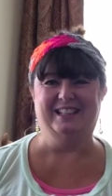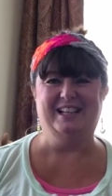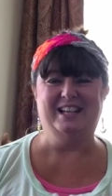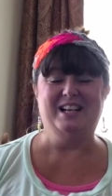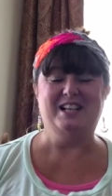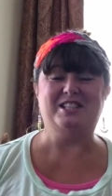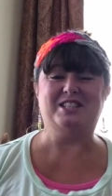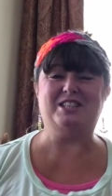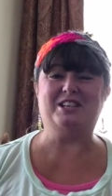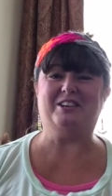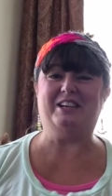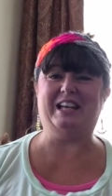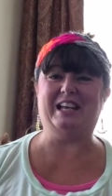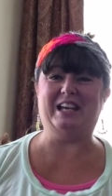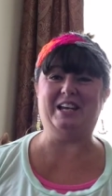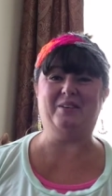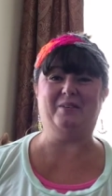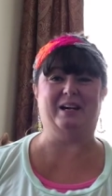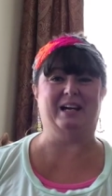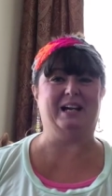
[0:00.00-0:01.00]
So
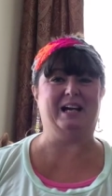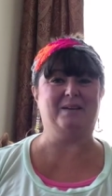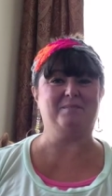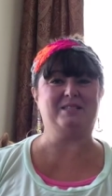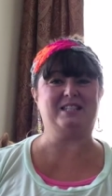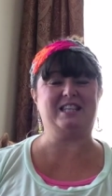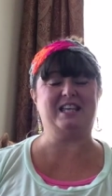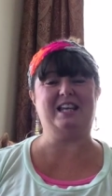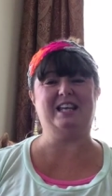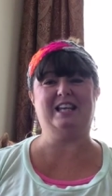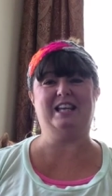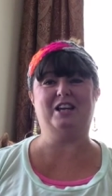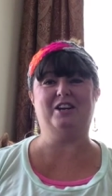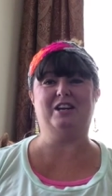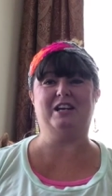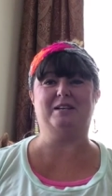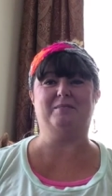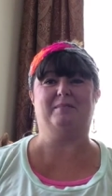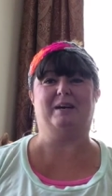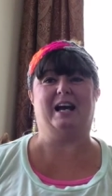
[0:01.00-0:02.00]
anyway, I'm sitting here
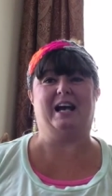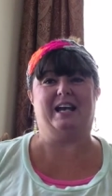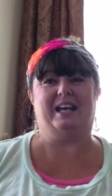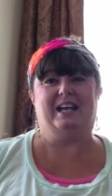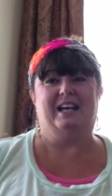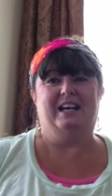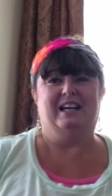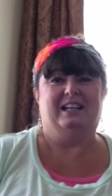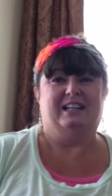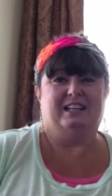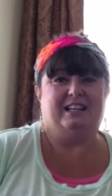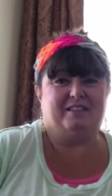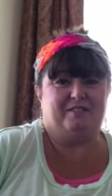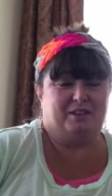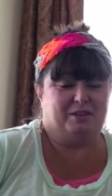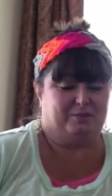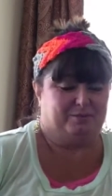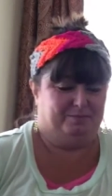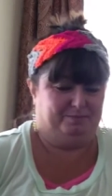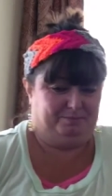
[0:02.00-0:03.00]
in my
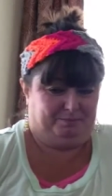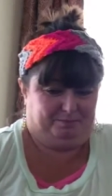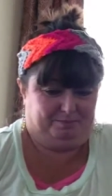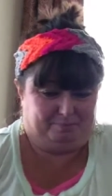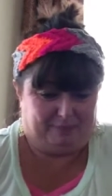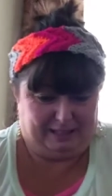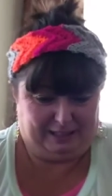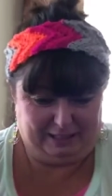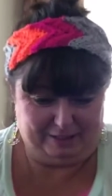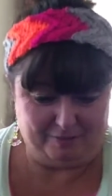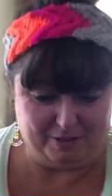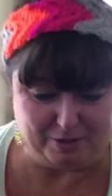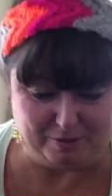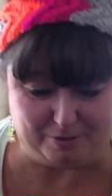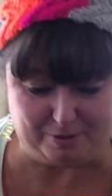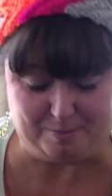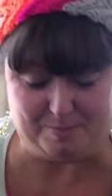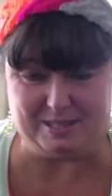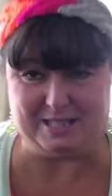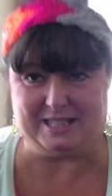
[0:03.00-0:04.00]
living my living
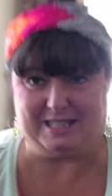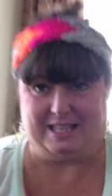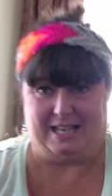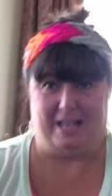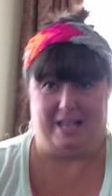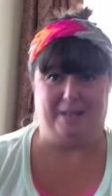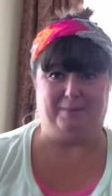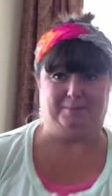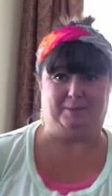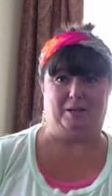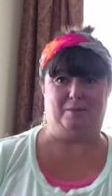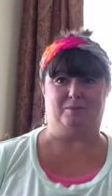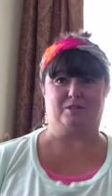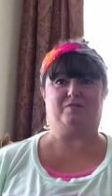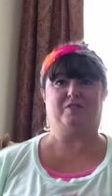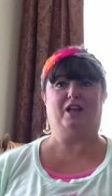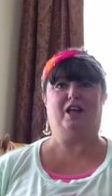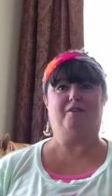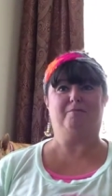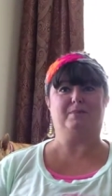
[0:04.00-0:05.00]
room today. I almost
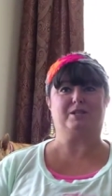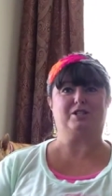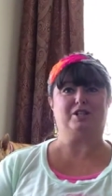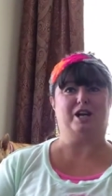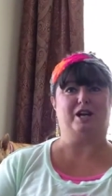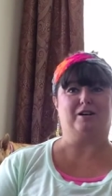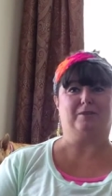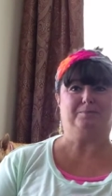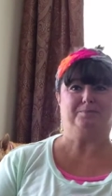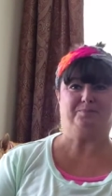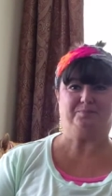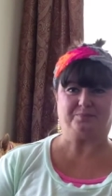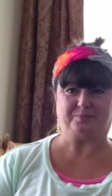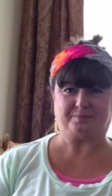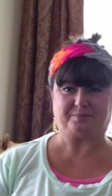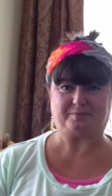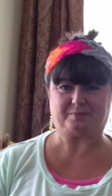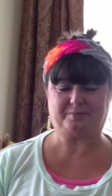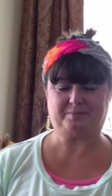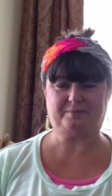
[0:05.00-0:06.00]
fell off my chair.
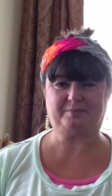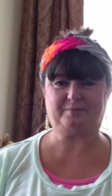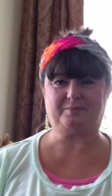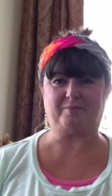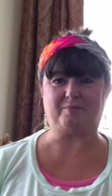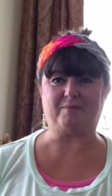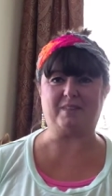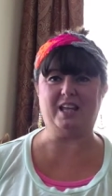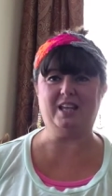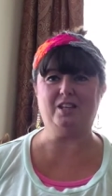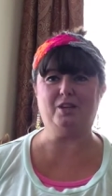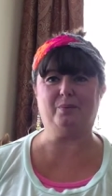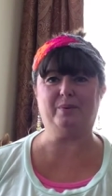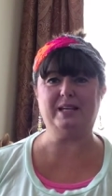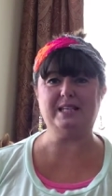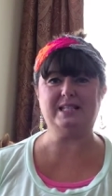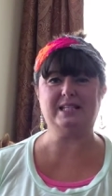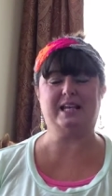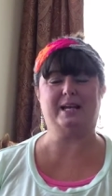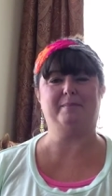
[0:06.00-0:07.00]
And the
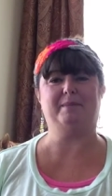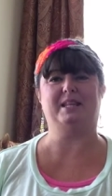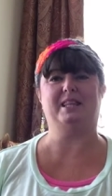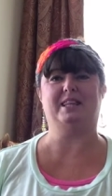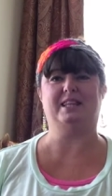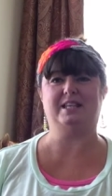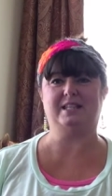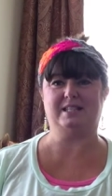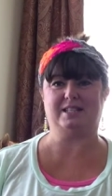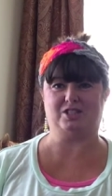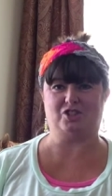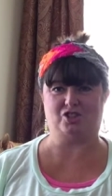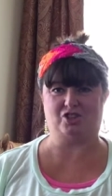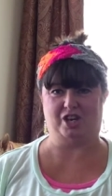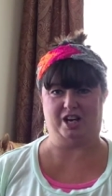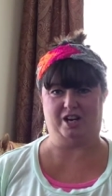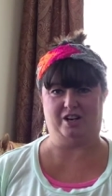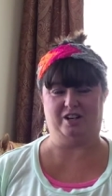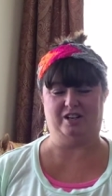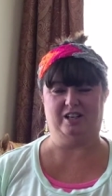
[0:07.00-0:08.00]
reason I'm in this
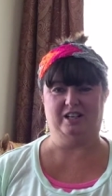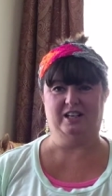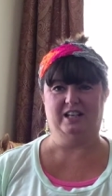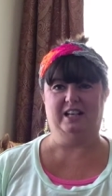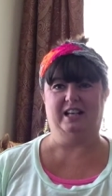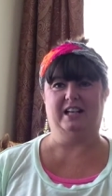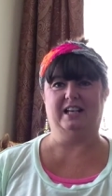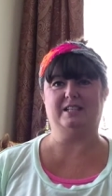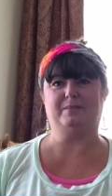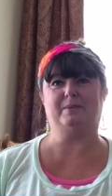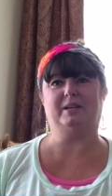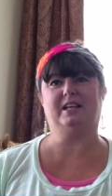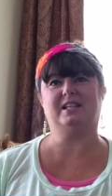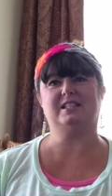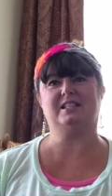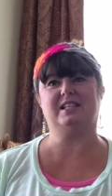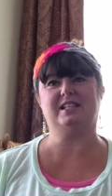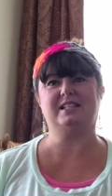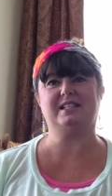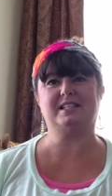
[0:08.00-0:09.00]
chair is
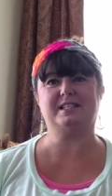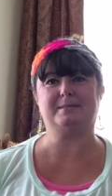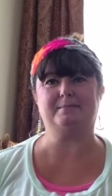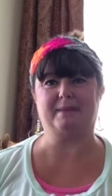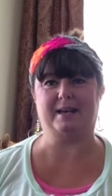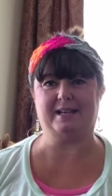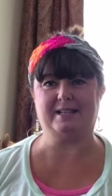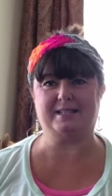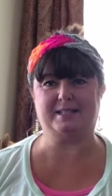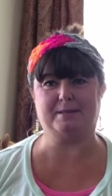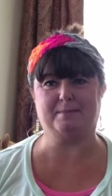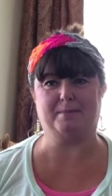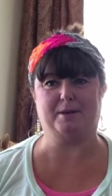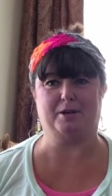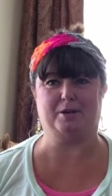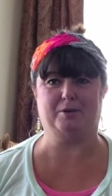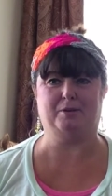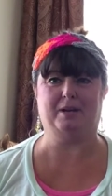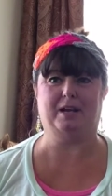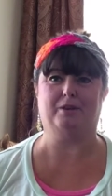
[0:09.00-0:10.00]
because this is
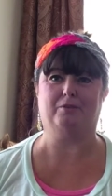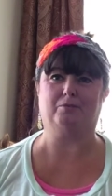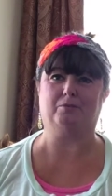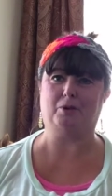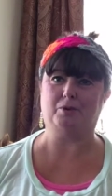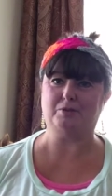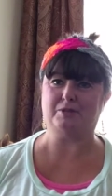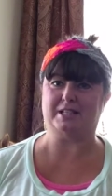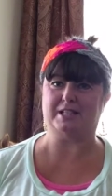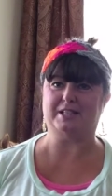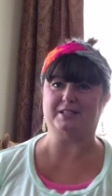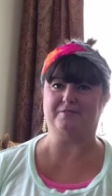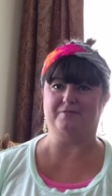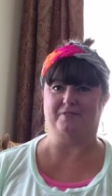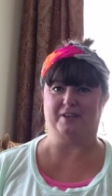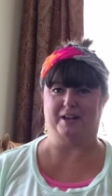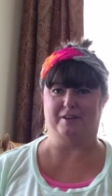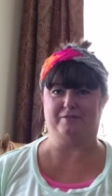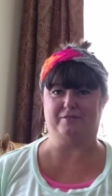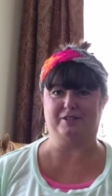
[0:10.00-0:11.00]
Maximo and Rosie's
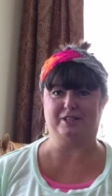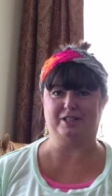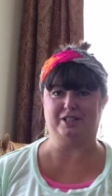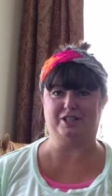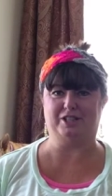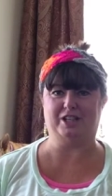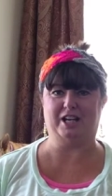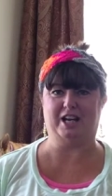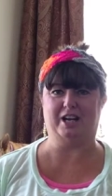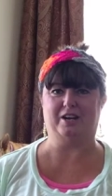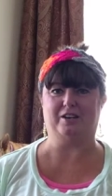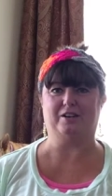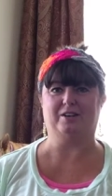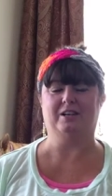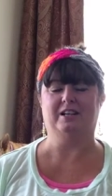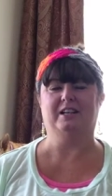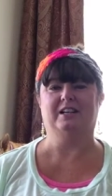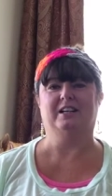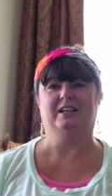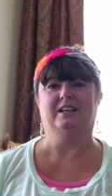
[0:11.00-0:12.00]
favorite chair.
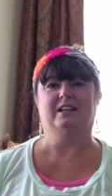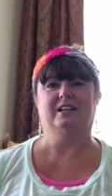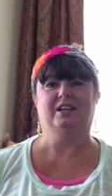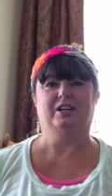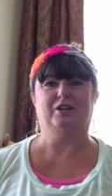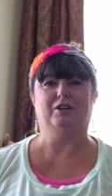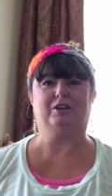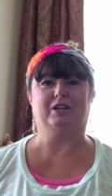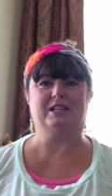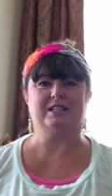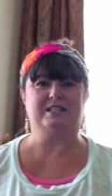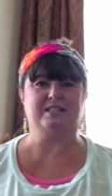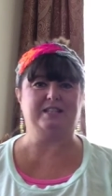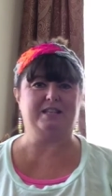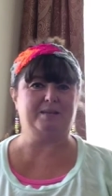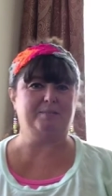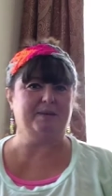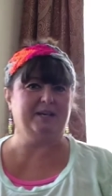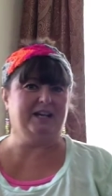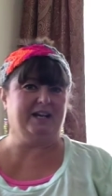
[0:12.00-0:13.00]
You can
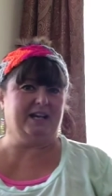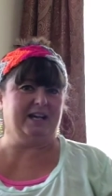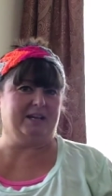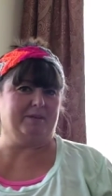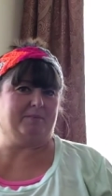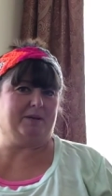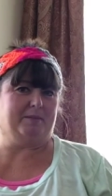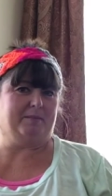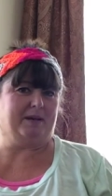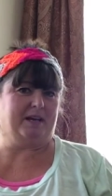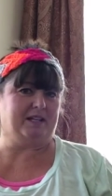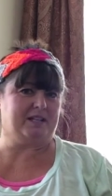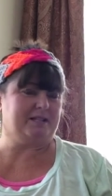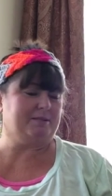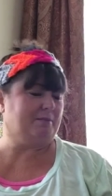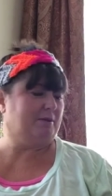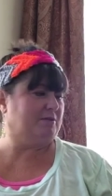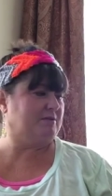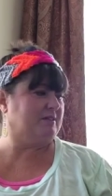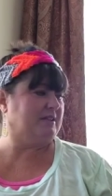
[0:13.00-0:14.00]
see behind me,
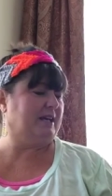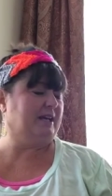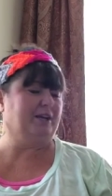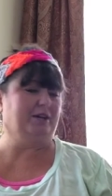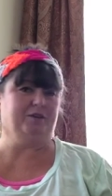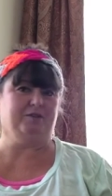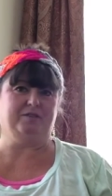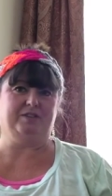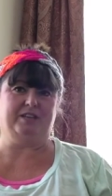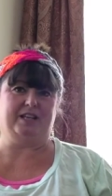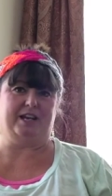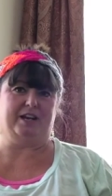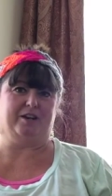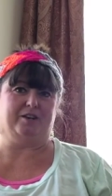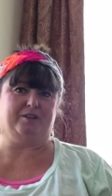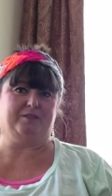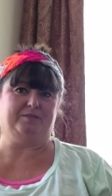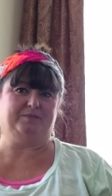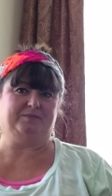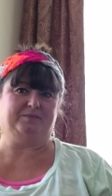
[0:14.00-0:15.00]
Maximo's laying over there.